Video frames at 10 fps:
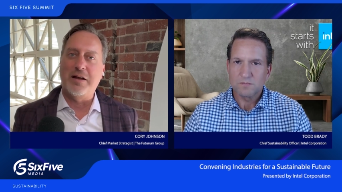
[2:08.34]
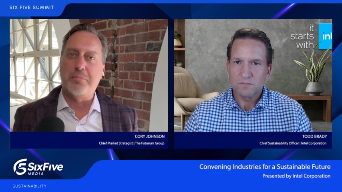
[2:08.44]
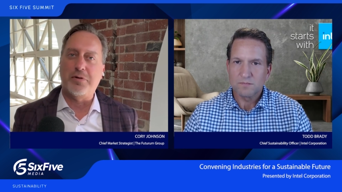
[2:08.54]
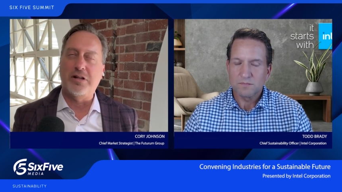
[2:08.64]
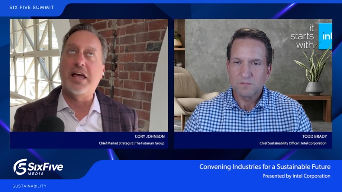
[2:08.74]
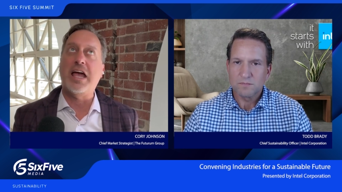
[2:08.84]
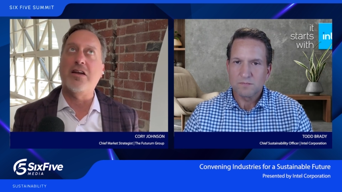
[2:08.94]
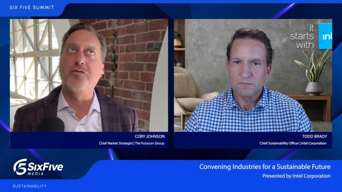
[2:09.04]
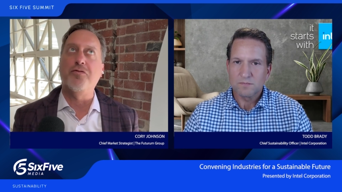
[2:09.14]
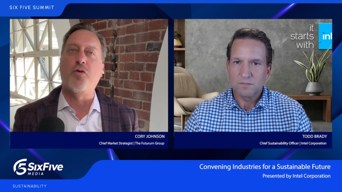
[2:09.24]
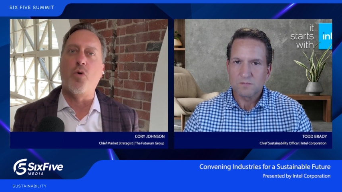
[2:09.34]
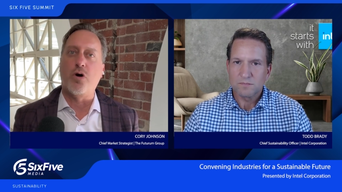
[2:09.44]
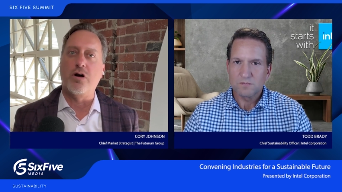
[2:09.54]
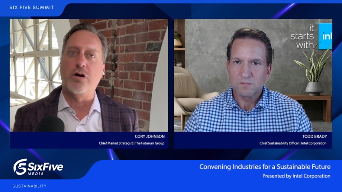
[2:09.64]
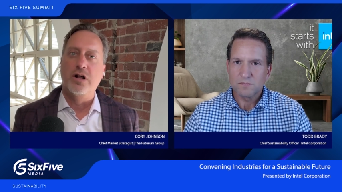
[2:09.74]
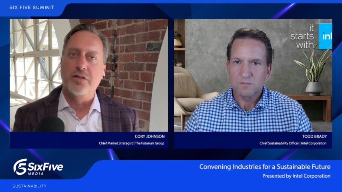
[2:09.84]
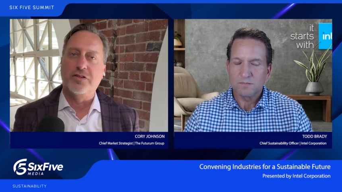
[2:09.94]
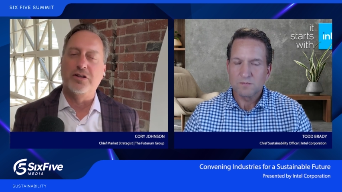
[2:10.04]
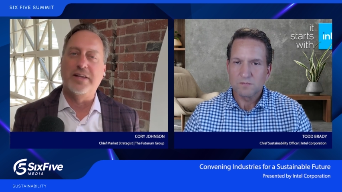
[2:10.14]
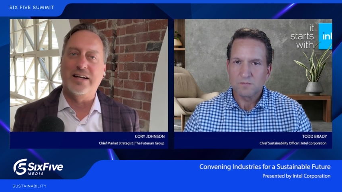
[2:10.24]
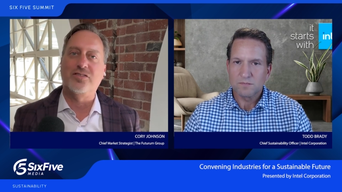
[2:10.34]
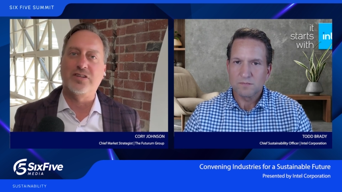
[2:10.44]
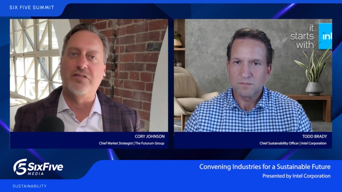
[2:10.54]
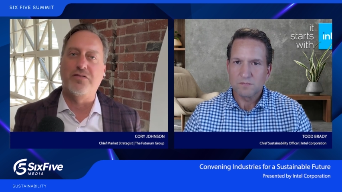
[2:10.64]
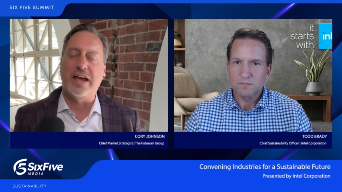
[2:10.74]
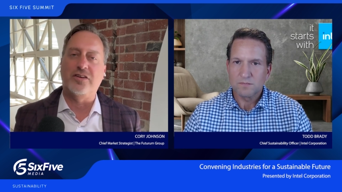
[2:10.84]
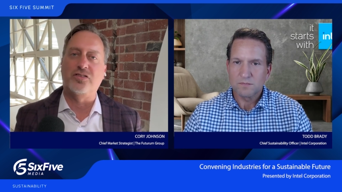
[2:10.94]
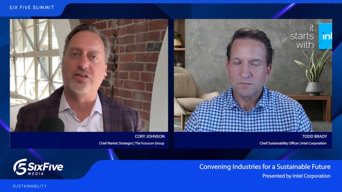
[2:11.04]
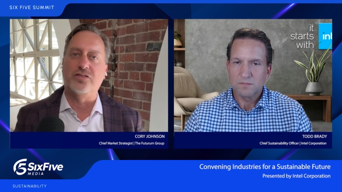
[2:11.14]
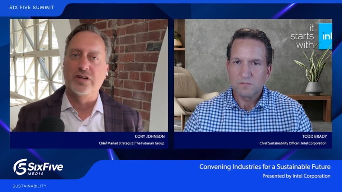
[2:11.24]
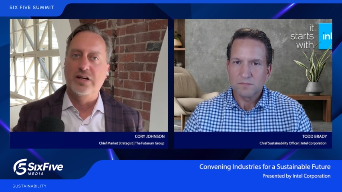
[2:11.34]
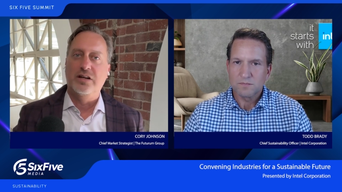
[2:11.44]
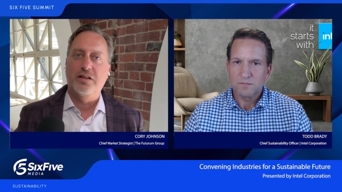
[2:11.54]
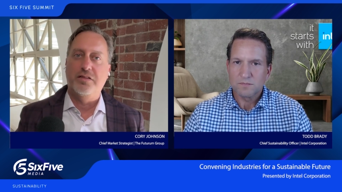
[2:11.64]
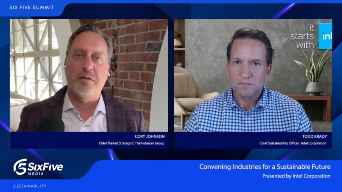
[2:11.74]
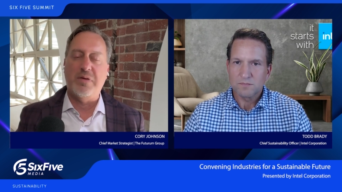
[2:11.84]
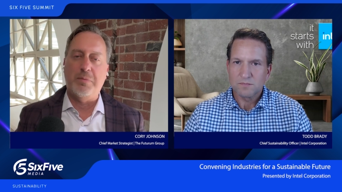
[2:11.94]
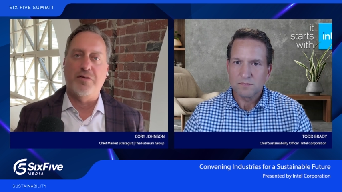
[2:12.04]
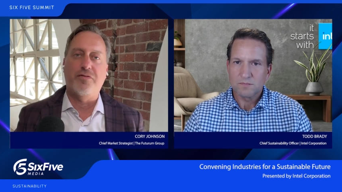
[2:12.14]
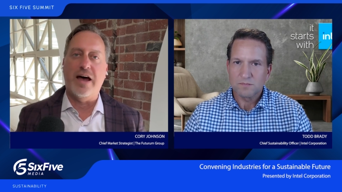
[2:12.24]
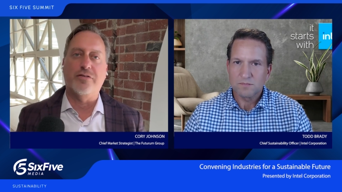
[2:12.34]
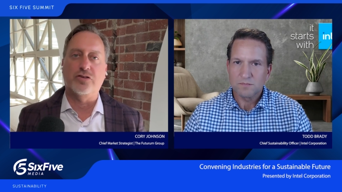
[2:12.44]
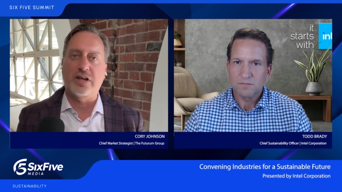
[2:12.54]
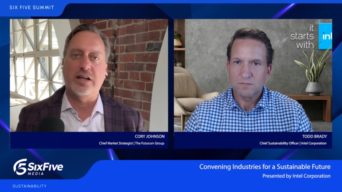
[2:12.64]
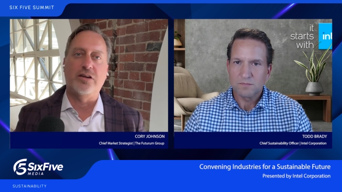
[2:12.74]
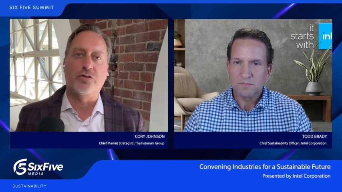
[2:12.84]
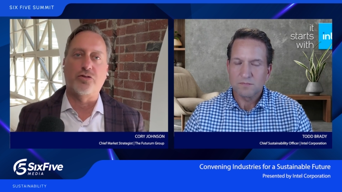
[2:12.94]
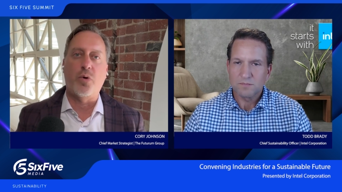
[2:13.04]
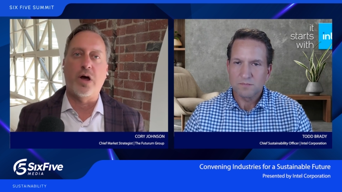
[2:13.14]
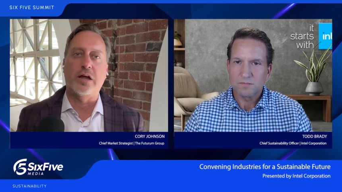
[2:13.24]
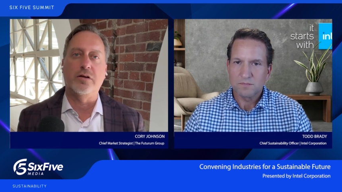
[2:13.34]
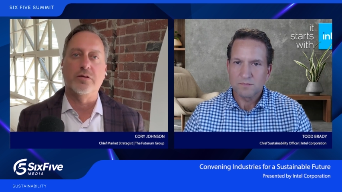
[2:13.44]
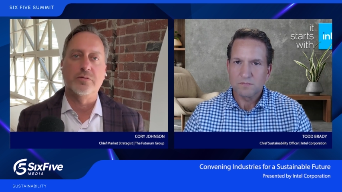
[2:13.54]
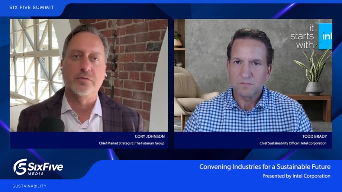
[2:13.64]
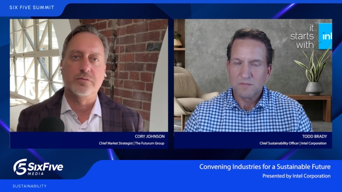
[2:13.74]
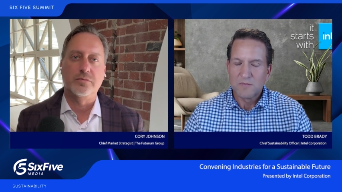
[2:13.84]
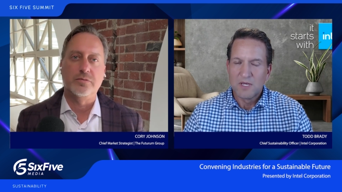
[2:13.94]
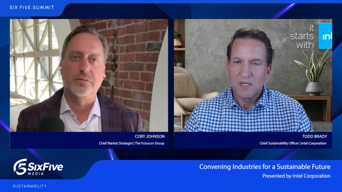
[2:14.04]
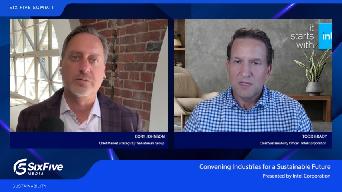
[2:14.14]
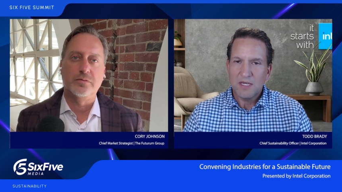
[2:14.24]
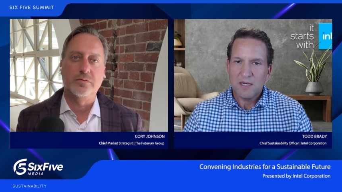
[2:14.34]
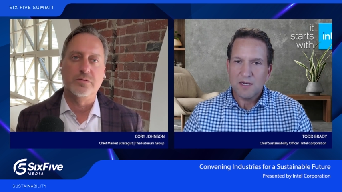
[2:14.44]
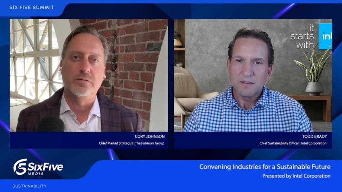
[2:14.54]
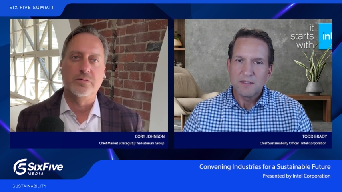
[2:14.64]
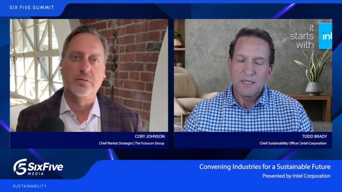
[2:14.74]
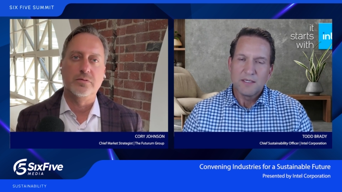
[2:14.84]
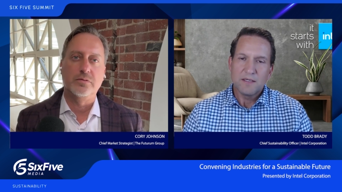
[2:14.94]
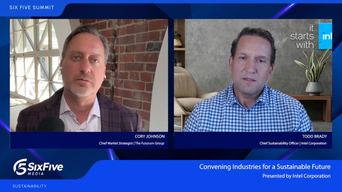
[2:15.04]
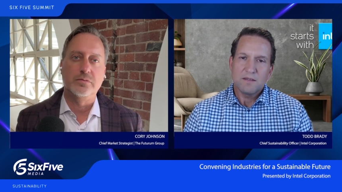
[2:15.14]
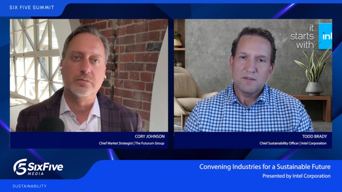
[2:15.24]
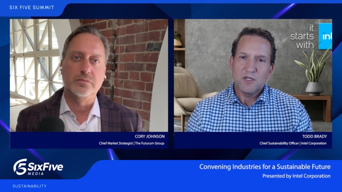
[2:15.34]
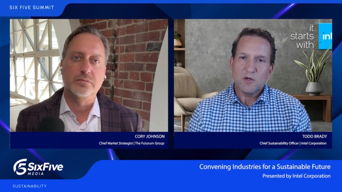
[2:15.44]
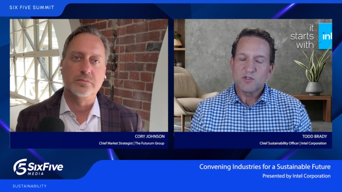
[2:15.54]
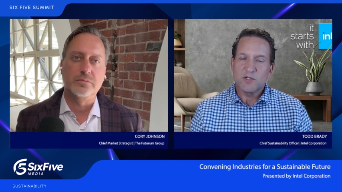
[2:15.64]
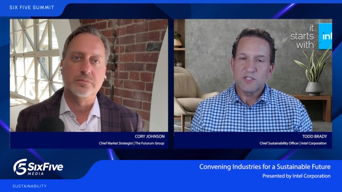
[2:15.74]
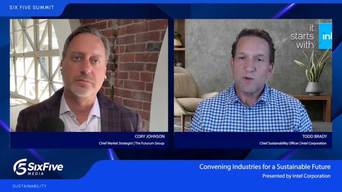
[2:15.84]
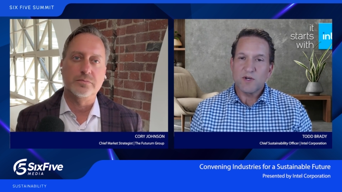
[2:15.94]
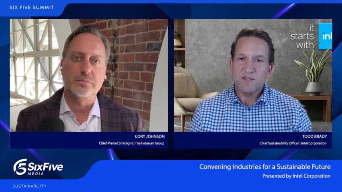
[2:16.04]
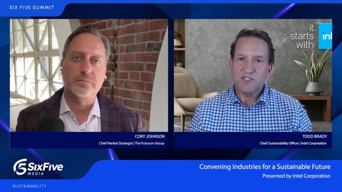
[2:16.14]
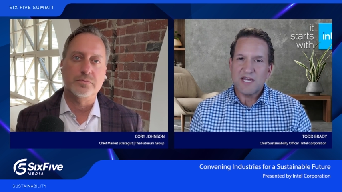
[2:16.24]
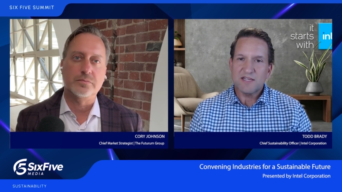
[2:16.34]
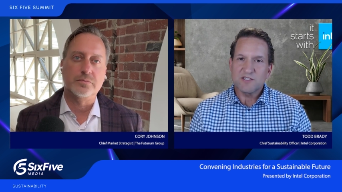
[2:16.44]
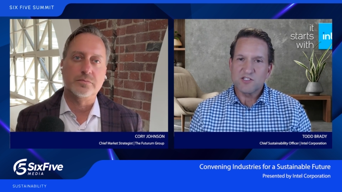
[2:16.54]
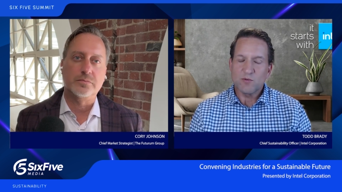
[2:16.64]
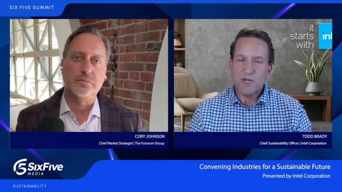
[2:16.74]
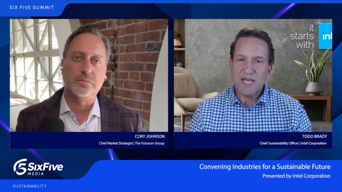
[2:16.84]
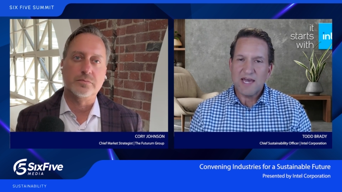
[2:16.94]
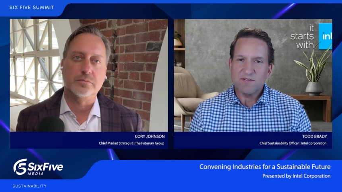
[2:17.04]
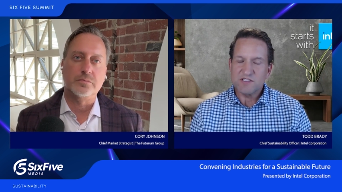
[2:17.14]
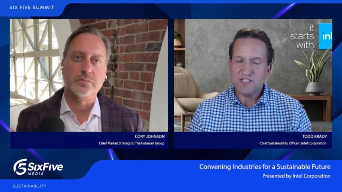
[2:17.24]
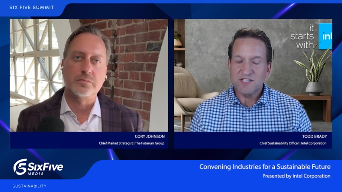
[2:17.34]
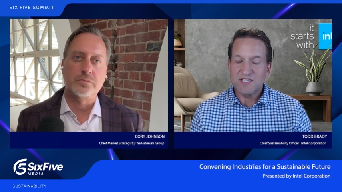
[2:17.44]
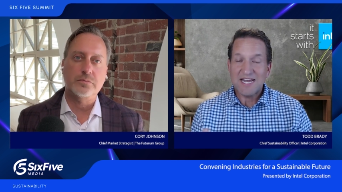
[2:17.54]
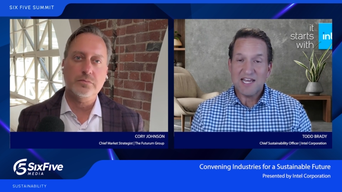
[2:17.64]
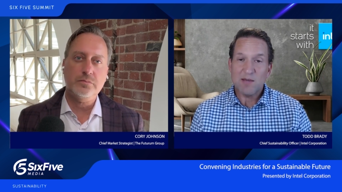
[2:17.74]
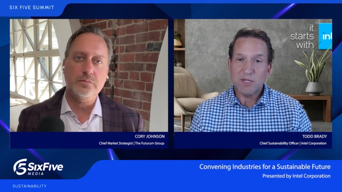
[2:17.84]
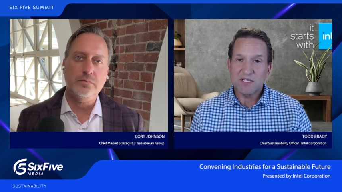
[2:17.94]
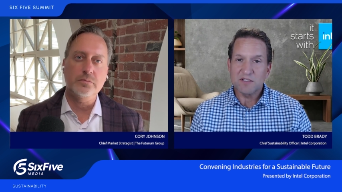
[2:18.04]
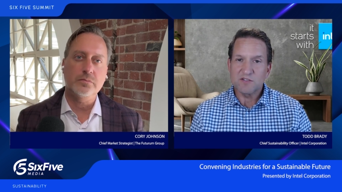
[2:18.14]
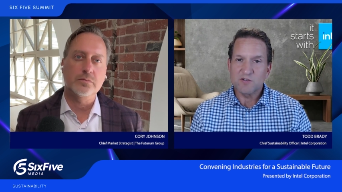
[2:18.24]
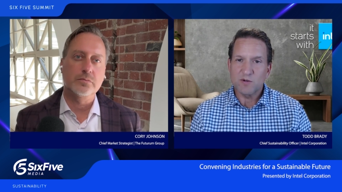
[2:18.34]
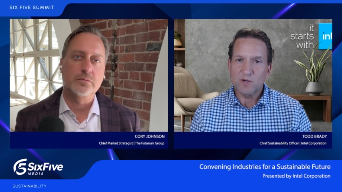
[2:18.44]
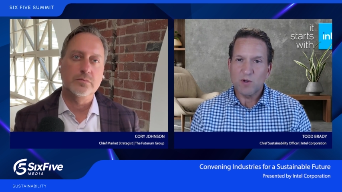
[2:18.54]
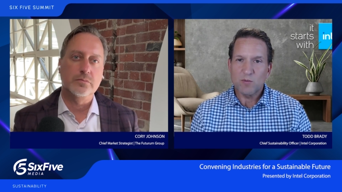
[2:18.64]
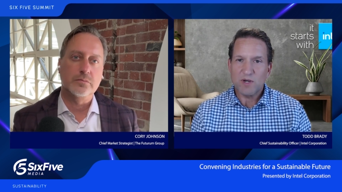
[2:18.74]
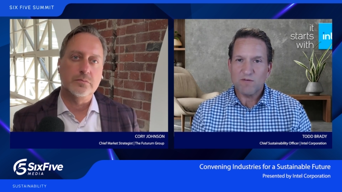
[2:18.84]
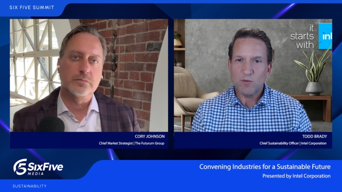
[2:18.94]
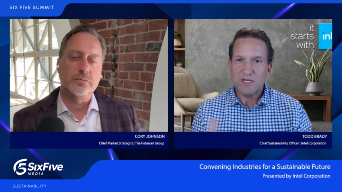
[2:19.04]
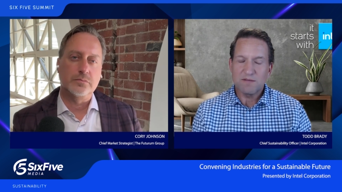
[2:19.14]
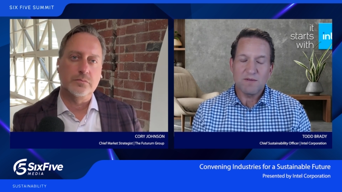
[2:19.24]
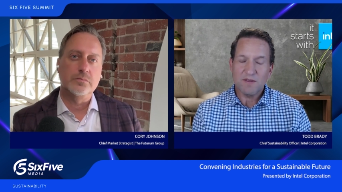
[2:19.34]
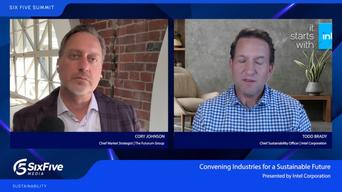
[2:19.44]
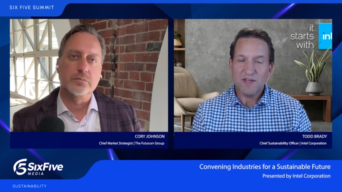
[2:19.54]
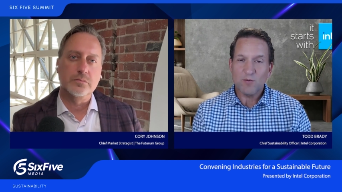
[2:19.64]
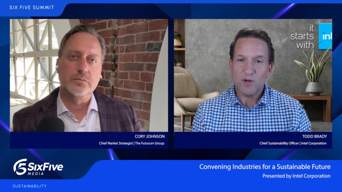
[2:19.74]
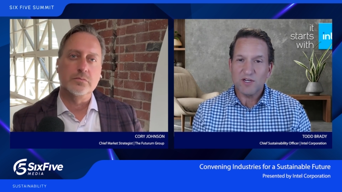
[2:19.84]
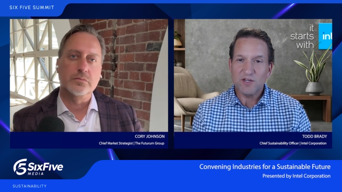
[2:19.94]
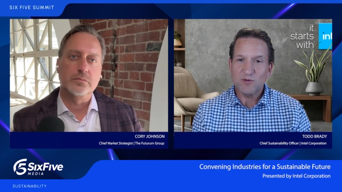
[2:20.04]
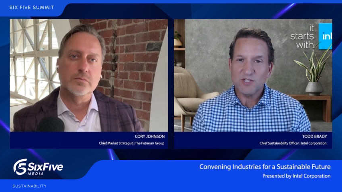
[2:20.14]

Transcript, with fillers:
Speaker 1: and plan for the latest advances that may be five or 10 years away?
Speaker 2: Yeah, you, you, know, it's it's one of the challenges that we have in such a dynamic industry. Whatever we think we're going to do